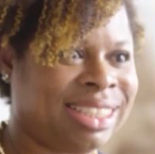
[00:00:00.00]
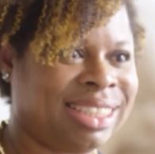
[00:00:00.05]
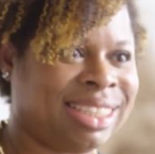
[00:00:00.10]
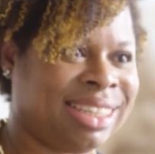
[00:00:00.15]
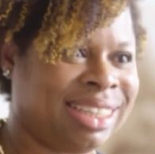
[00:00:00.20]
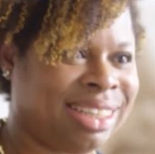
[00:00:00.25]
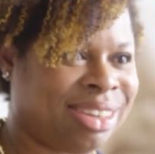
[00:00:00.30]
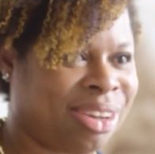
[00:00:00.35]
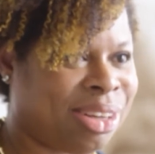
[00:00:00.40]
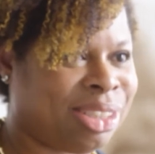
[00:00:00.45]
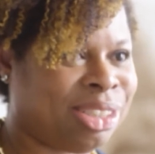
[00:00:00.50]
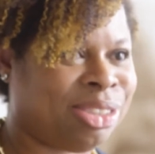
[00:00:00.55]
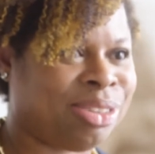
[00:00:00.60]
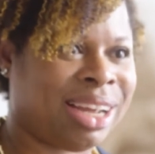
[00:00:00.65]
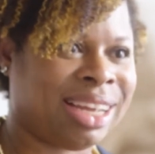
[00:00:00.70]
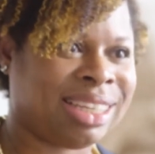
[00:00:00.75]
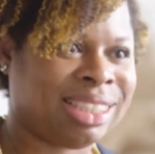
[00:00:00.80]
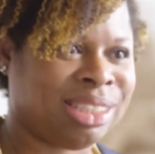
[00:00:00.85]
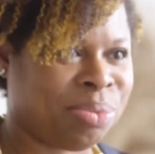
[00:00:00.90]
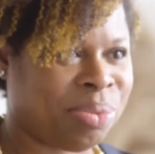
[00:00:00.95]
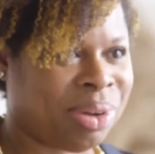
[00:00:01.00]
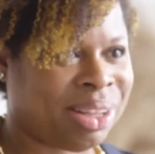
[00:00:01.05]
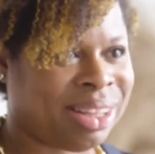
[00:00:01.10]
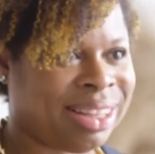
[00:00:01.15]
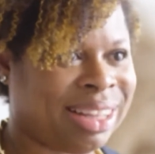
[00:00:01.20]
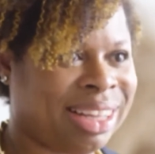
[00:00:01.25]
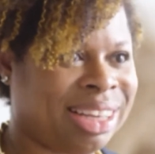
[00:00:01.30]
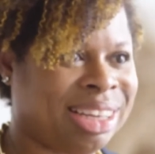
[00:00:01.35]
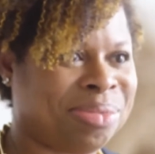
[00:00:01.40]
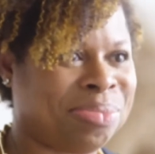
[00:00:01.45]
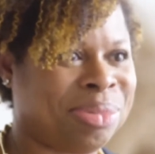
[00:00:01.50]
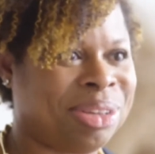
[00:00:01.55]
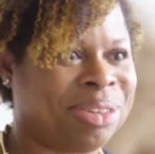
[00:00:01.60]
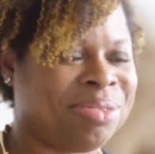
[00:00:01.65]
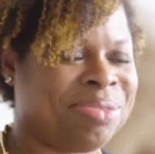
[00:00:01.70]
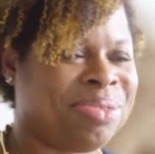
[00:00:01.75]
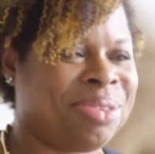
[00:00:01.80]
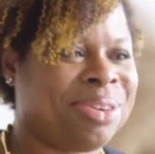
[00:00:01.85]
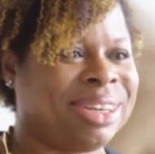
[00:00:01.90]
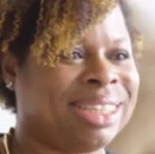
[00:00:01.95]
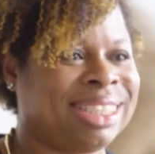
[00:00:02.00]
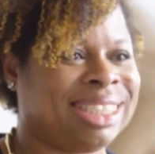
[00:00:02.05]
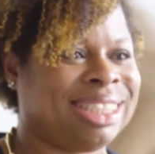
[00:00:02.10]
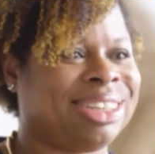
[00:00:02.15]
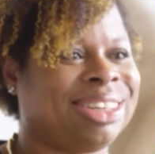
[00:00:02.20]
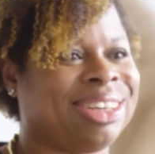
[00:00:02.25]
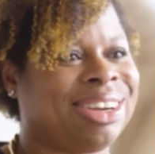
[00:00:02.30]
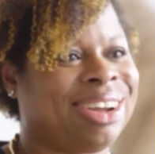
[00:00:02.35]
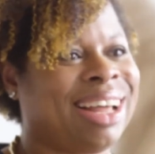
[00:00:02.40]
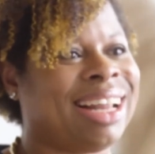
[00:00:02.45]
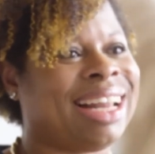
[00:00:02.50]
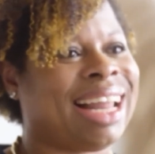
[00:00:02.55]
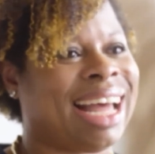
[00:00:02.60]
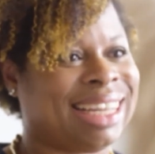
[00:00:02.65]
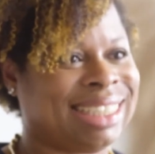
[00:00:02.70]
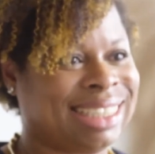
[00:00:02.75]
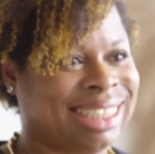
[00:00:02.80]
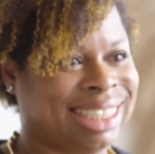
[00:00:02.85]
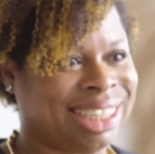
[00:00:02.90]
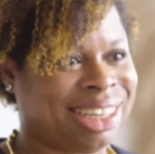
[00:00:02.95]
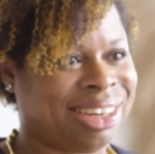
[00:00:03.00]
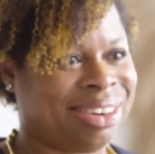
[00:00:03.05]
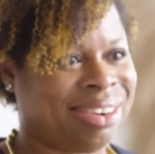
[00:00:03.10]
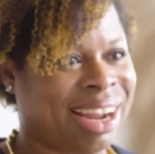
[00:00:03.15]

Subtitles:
in contracts and whether they could be enforced or not last year, right?